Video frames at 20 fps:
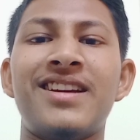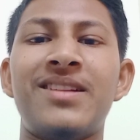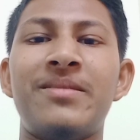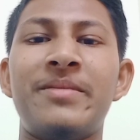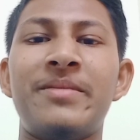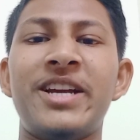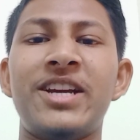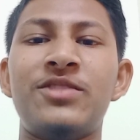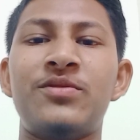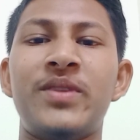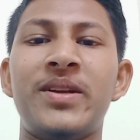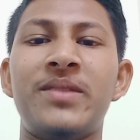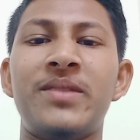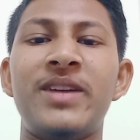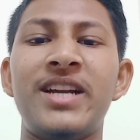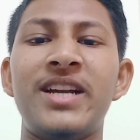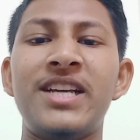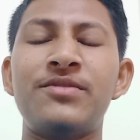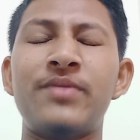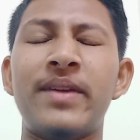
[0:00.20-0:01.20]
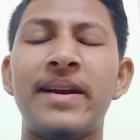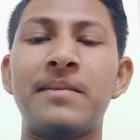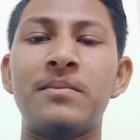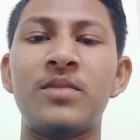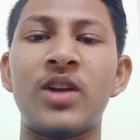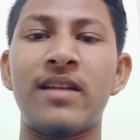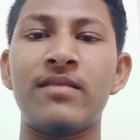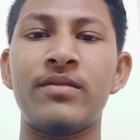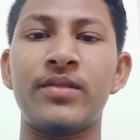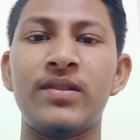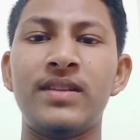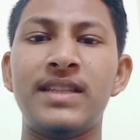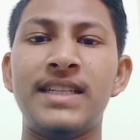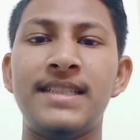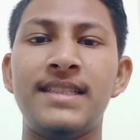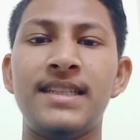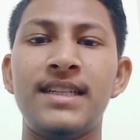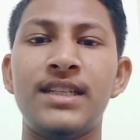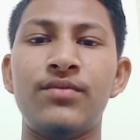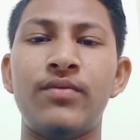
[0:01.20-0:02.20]
My name is Sweet Buddies, welcome to all of you.
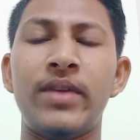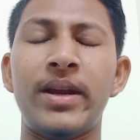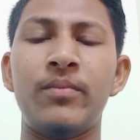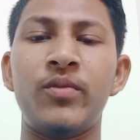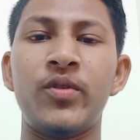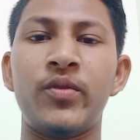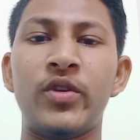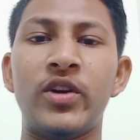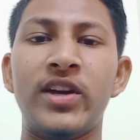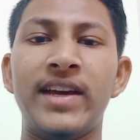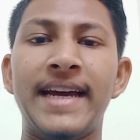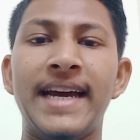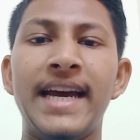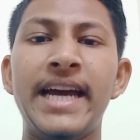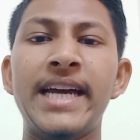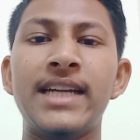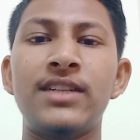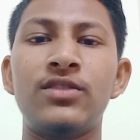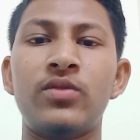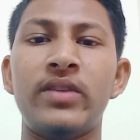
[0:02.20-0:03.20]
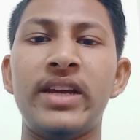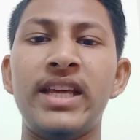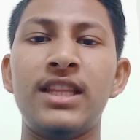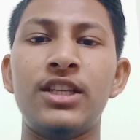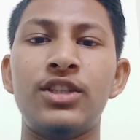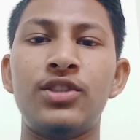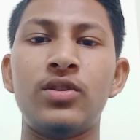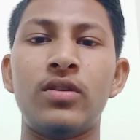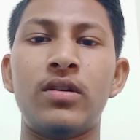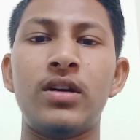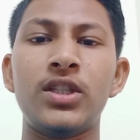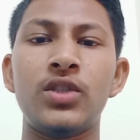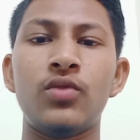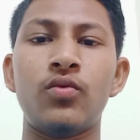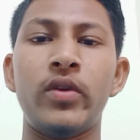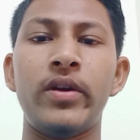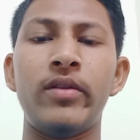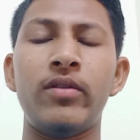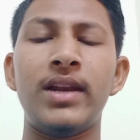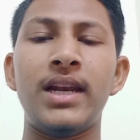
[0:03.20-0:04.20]
This is Vinay before here, and today in this shorts
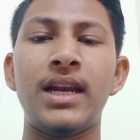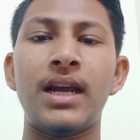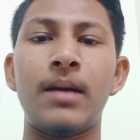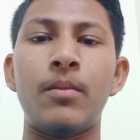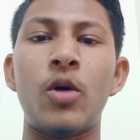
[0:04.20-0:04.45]
we will